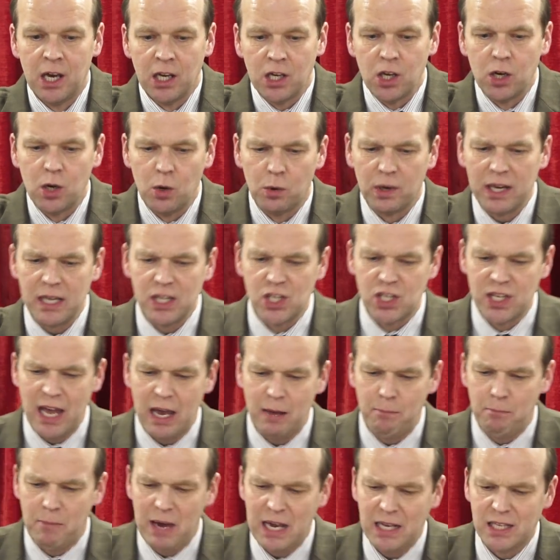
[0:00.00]
You know what his
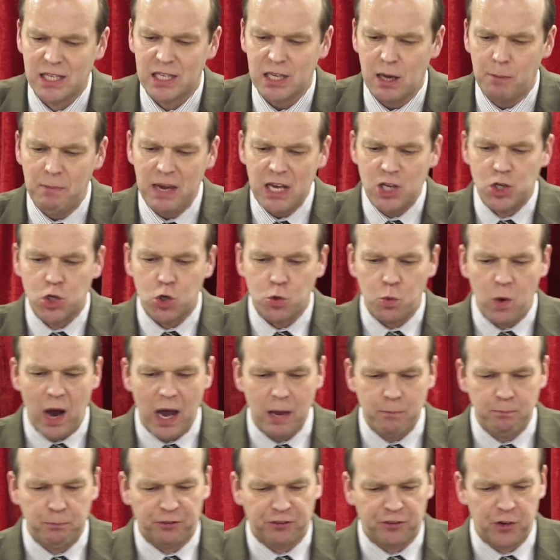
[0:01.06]
name means? It means
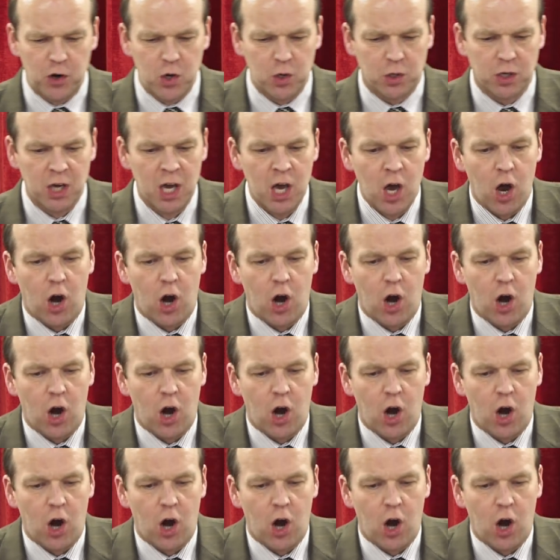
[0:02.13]
ripe fruit